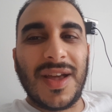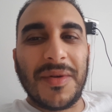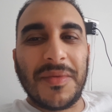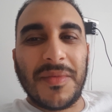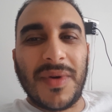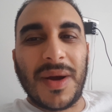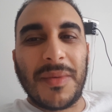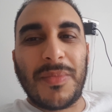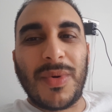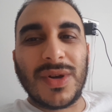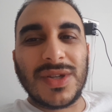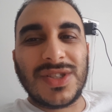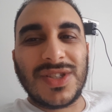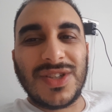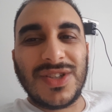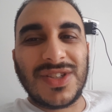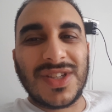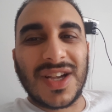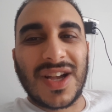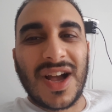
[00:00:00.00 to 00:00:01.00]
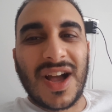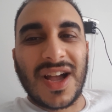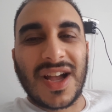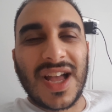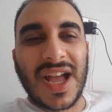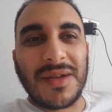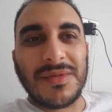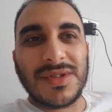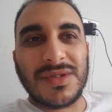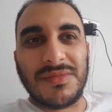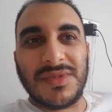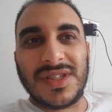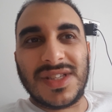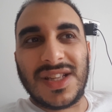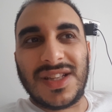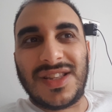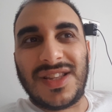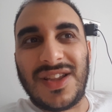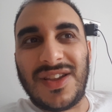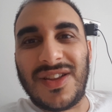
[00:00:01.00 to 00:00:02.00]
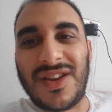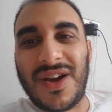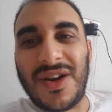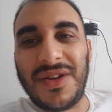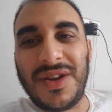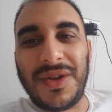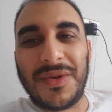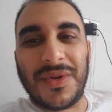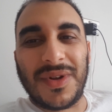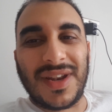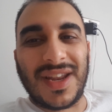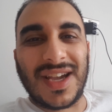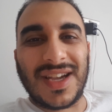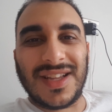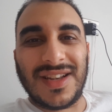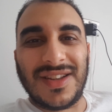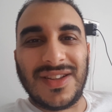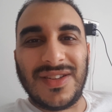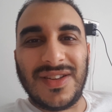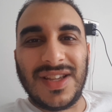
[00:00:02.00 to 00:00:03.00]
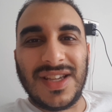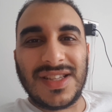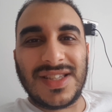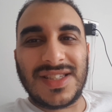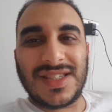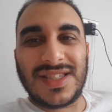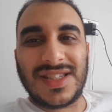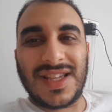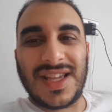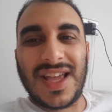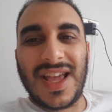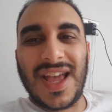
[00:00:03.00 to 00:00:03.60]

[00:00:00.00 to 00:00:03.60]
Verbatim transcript: My boss came to me and said, do you know anyone that can do this?